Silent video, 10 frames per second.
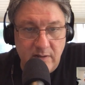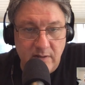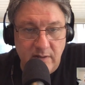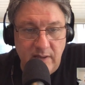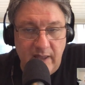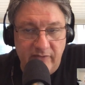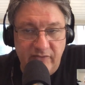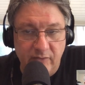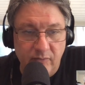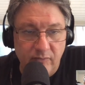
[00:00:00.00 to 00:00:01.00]
Yeah,
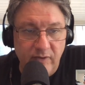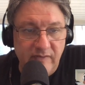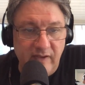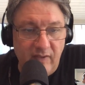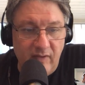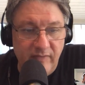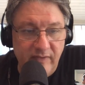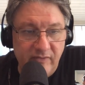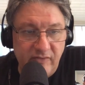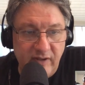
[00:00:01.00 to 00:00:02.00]
so retail on
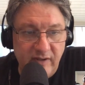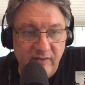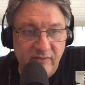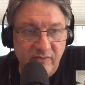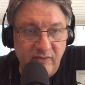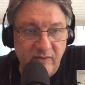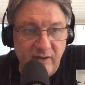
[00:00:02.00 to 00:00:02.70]
these things